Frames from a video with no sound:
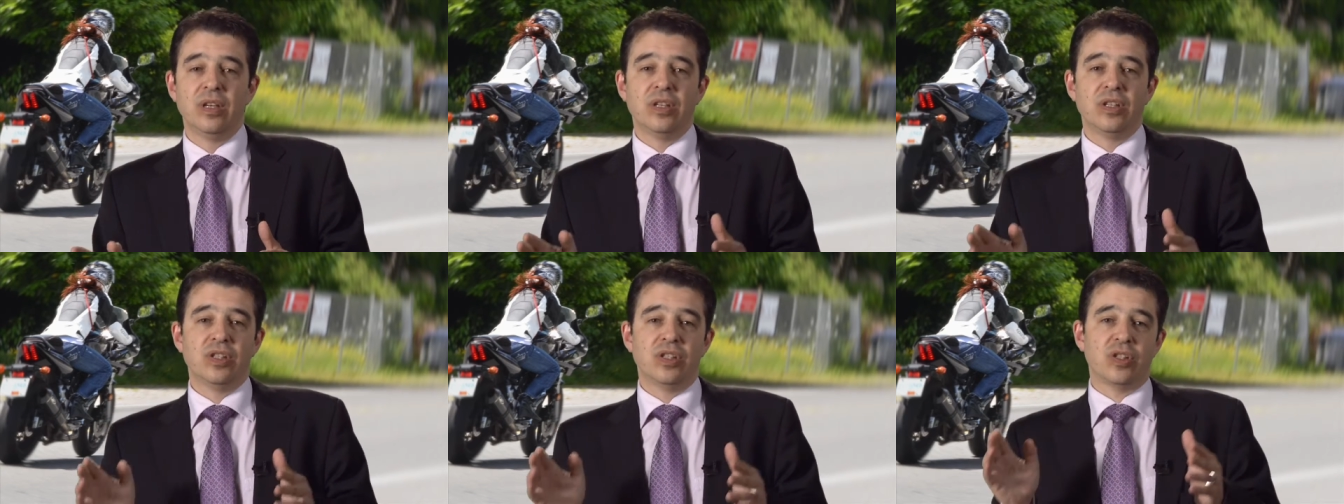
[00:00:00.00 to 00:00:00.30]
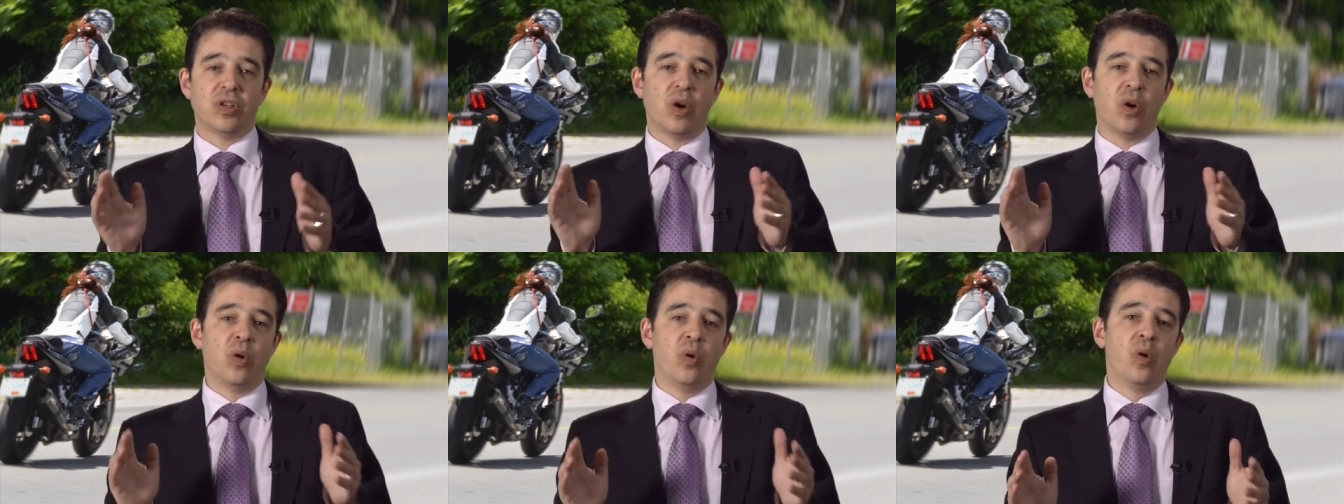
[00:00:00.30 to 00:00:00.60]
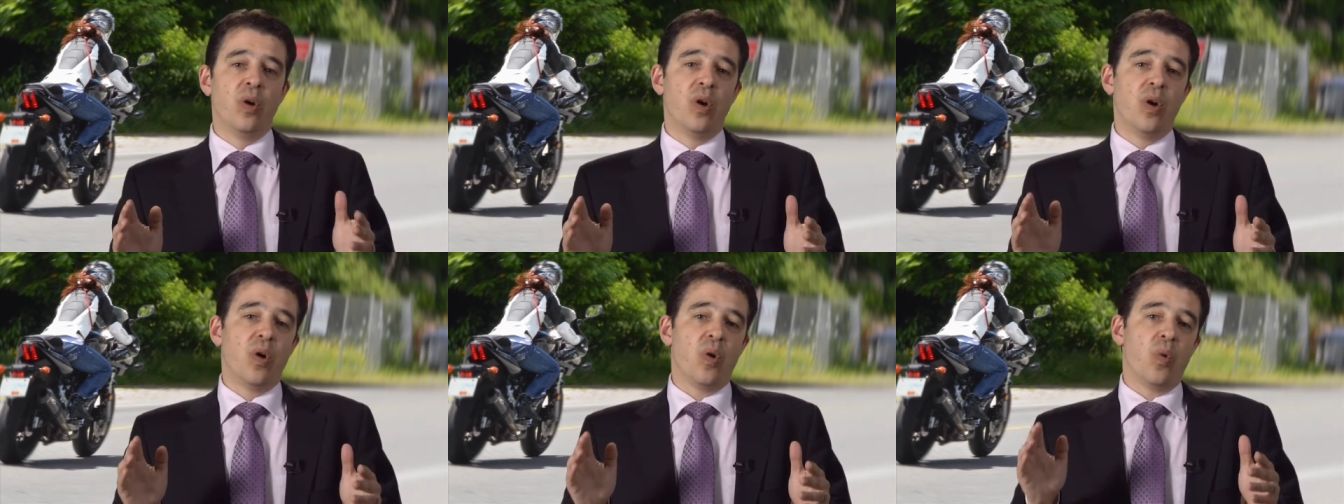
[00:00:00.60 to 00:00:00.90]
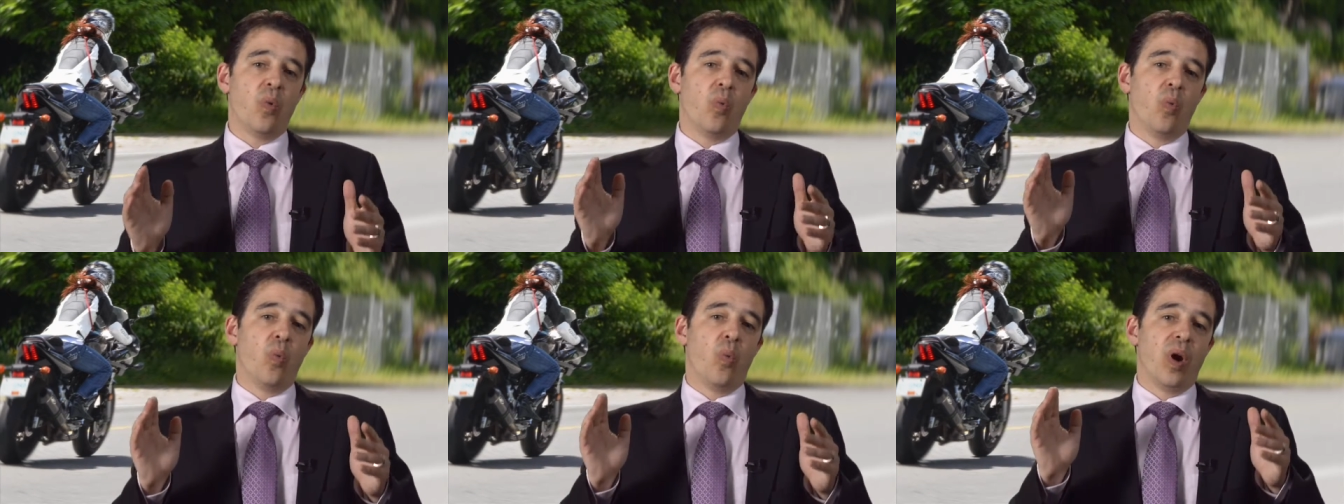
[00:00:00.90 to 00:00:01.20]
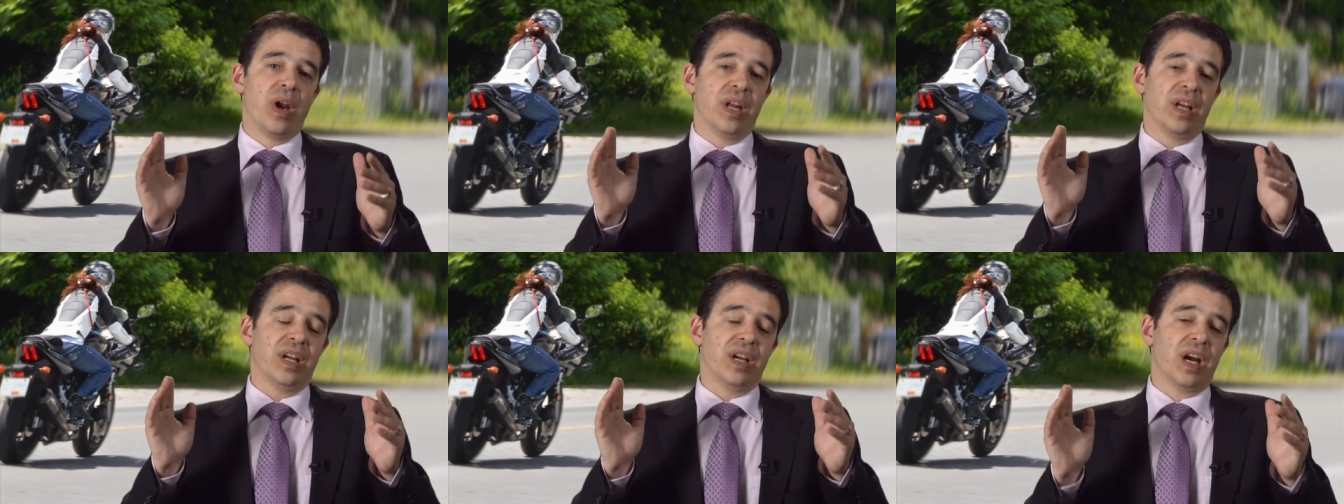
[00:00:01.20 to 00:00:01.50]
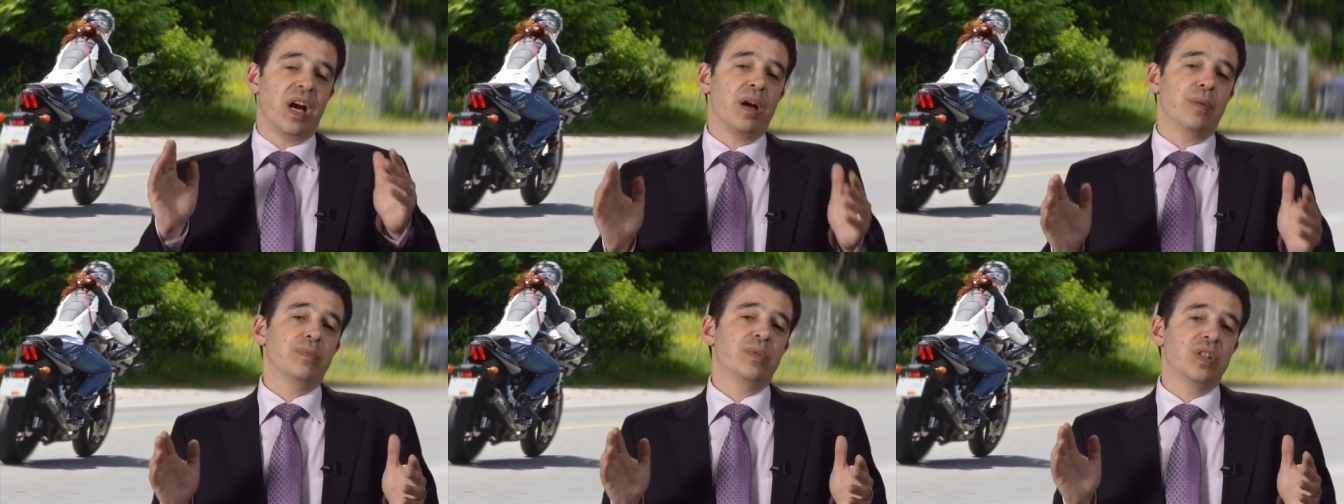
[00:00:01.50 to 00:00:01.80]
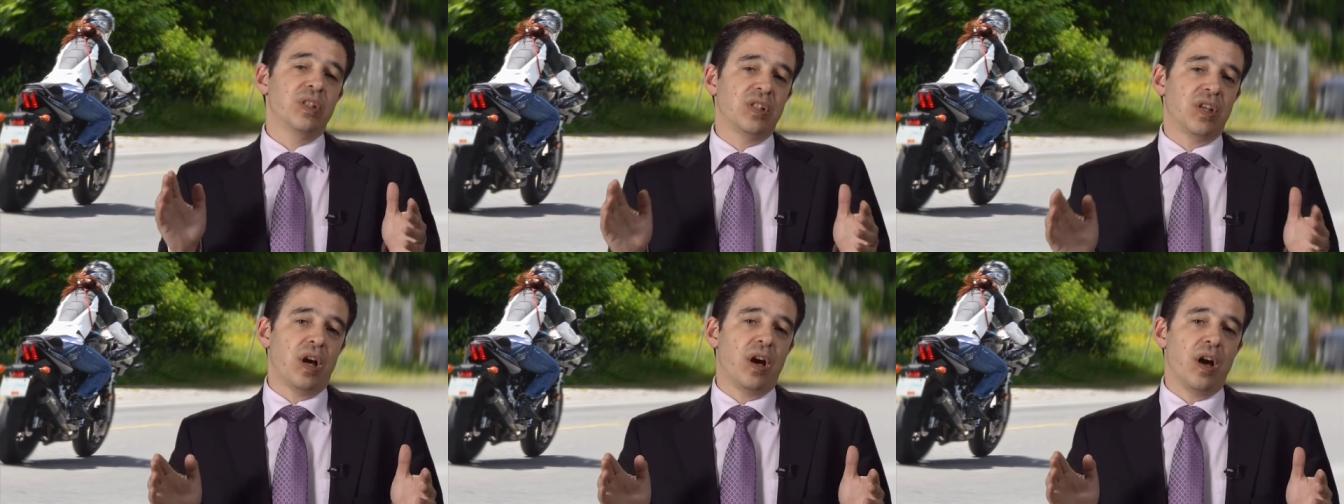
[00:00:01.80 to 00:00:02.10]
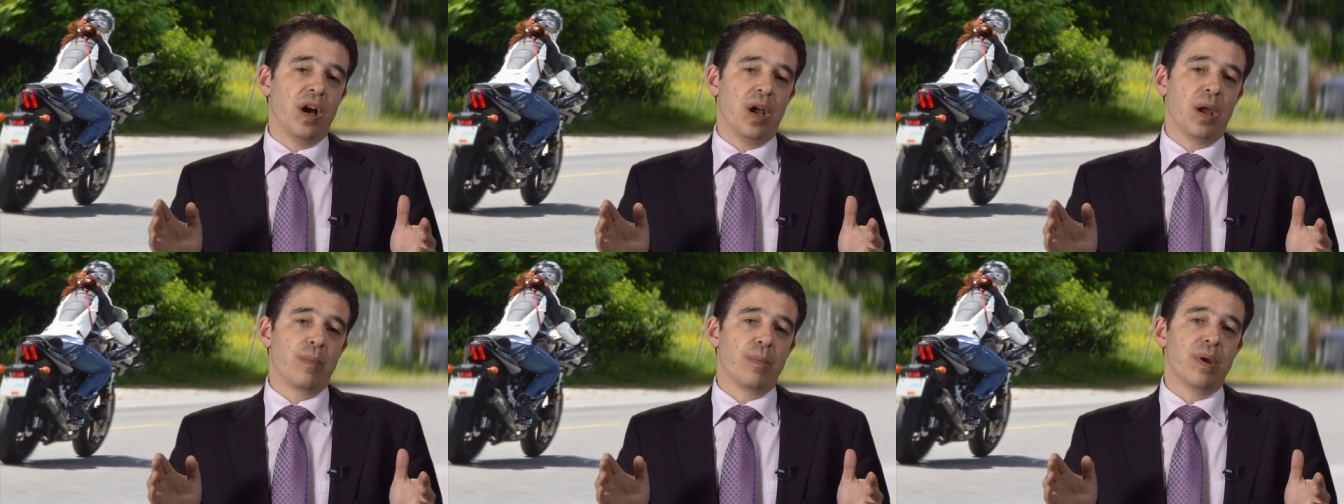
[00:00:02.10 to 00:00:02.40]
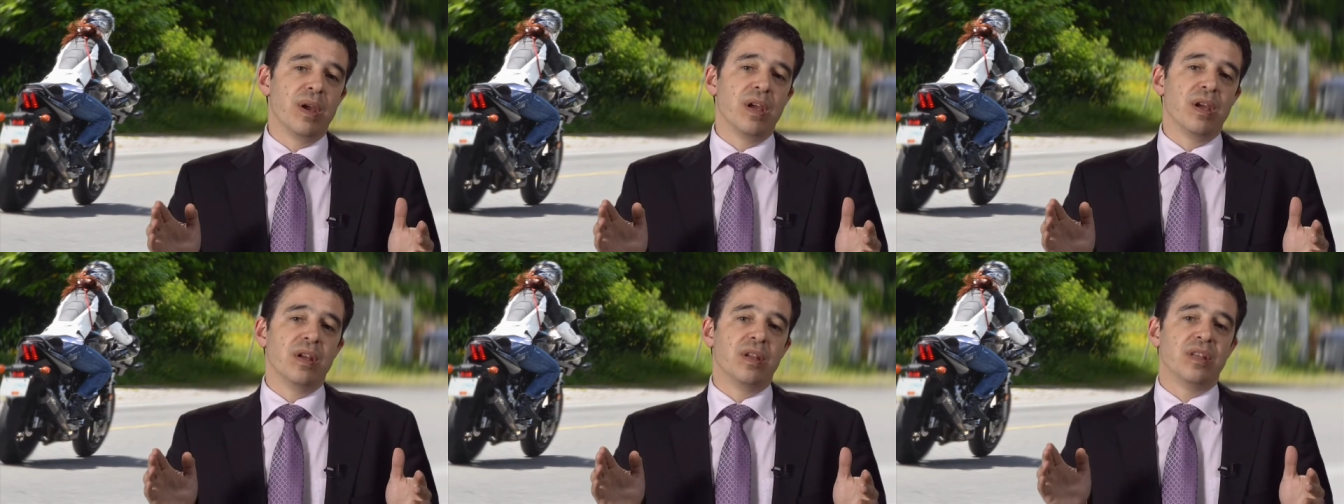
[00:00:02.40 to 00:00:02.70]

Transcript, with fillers: So when it comes time